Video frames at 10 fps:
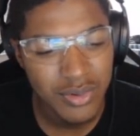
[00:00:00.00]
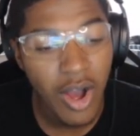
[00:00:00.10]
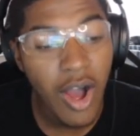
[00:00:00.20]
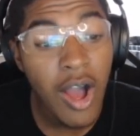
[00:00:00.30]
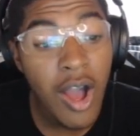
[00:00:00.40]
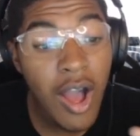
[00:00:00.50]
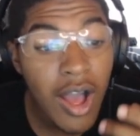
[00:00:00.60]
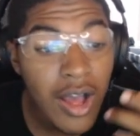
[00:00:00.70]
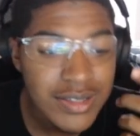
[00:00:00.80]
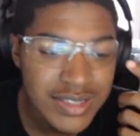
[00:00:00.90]

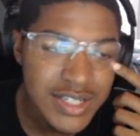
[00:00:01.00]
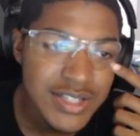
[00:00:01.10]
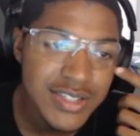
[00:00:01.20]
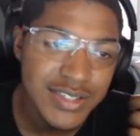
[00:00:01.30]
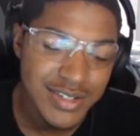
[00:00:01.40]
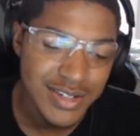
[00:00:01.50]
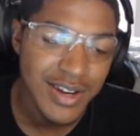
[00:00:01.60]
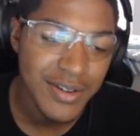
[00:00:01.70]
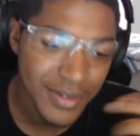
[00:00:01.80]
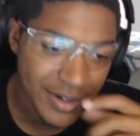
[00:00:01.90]
Ah, Leech Seed,
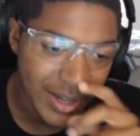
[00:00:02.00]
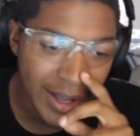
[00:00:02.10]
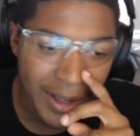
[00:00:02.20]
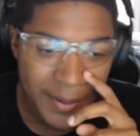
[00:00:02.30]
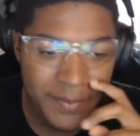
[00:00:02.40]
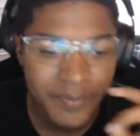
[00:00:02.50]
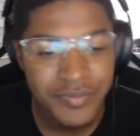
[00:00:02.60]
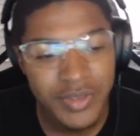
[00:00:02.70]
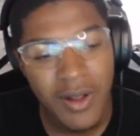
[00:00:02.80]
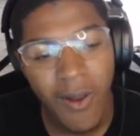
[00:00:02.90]
I forgot.
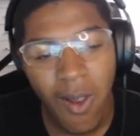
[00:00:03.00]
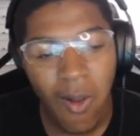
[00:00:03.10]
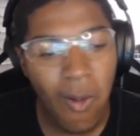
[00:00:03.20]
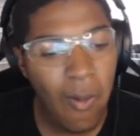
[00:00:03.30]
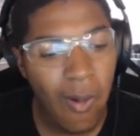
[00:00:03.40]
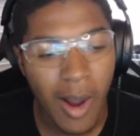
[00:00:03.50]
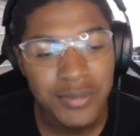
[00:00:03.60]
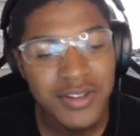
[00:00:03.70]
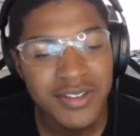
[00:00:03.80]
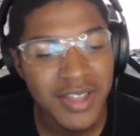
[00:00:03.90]
I
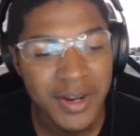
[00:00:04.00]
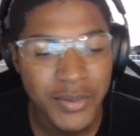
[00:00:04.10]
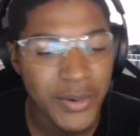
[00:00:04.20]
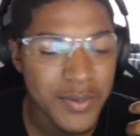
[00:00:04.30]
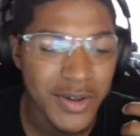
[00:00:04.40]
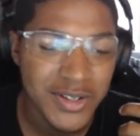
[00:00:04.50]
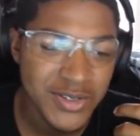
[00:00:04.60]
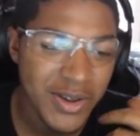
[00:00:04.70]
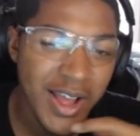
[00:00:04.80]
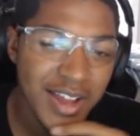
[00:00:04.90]
played a lot of Pokemon,
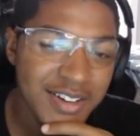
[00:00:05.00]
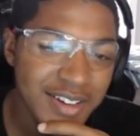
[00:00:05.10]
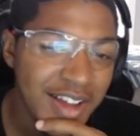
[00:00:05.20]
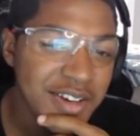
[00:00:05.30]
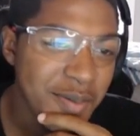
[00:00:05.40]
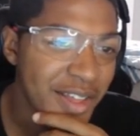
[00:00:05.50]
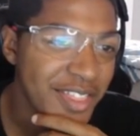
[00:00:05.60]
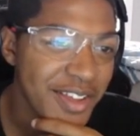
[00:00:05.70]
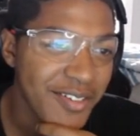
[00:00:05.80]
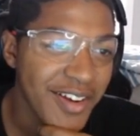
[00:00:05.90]
so I know I know my
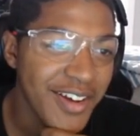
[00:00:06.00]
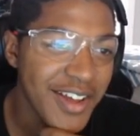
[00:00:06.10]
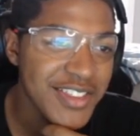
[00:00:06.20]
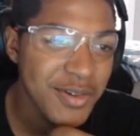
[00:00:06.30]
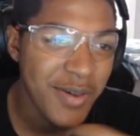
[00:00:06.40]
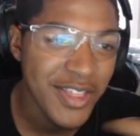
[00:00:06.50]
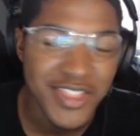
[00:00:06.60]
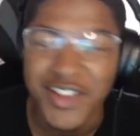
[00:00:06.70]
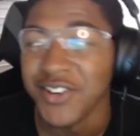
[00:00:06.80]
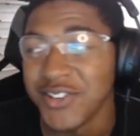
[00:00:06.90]
thing around. I know my
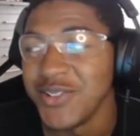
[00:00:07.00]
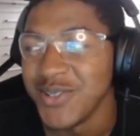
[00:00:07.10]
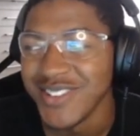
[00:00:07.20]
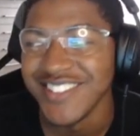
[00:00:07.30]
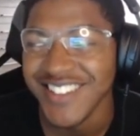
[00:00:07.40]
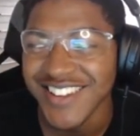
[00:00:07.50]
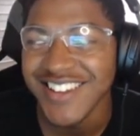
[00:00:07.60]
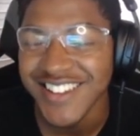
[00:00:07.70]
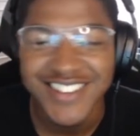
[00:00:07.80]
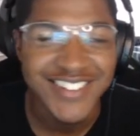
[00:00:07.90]
thing
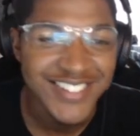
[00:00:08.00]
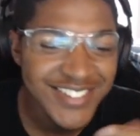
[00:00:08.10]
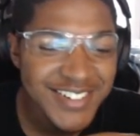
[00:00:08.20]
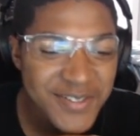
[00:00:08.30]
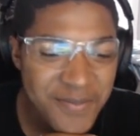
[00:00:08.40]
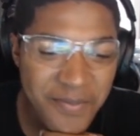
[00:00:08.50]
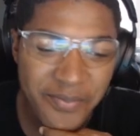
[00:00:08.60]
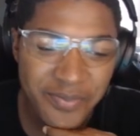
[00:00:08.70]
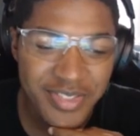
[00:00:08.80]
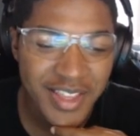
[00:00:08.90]
too.
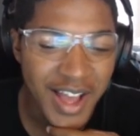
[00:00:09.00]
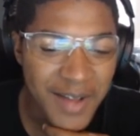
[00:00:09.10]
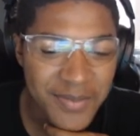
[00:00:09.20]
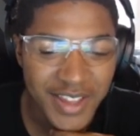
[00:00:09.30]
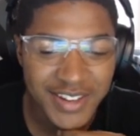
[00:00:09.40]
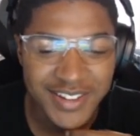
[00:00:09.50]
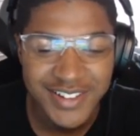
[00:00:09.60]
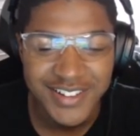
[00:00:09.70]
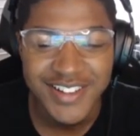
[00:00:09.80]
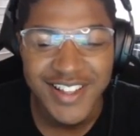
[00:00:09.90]
I'm not
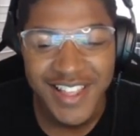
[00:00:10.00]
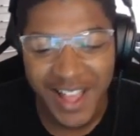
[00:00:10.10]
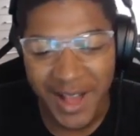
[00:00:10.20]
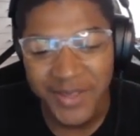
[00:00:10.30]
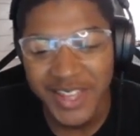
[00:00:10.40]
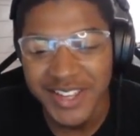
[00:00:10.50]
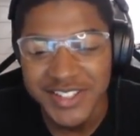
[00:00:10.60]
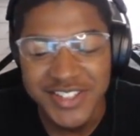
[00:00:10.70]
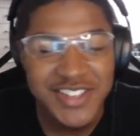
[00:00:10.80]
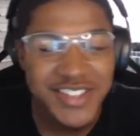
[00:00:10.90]
a I'm not a
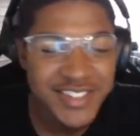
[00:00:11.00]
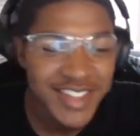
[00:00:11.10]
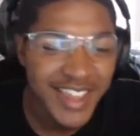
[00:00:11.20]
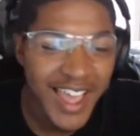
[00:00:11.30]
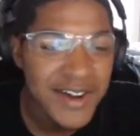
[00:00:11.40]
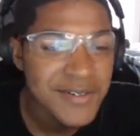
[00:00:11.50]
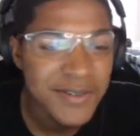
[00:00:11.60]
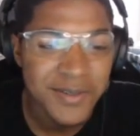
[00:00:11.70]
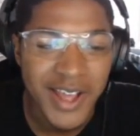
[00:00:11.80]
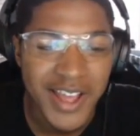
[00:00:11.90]
genius like
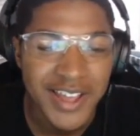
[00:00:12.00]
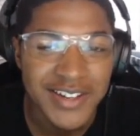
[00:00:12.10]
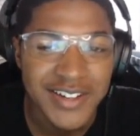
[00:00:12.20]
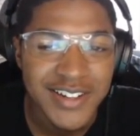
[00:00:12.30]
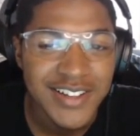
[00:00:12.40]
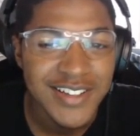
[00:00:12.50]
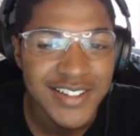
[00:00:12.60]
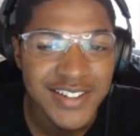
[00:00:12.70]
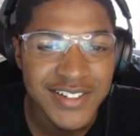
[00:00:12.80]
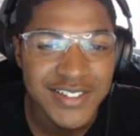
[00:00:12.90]
Alpharad or you
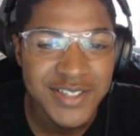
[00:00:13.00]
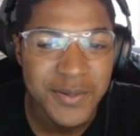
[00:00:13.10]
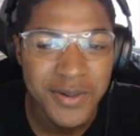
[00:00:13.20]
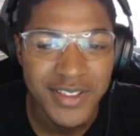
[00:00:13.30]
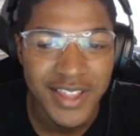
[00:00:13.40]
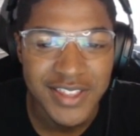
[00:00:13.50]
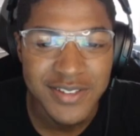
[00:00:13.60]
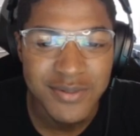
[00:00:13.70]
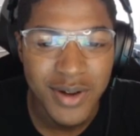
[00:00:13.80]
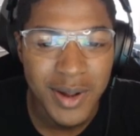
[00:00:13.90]
know someone like
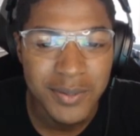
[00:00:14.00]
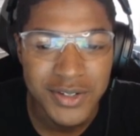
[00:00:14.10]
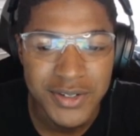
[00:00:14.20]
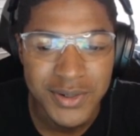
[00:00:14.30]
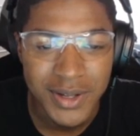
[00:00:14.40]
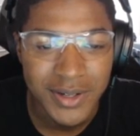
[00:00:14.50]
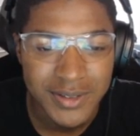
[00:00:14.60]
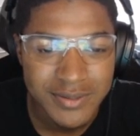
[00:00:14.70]
you probably do know,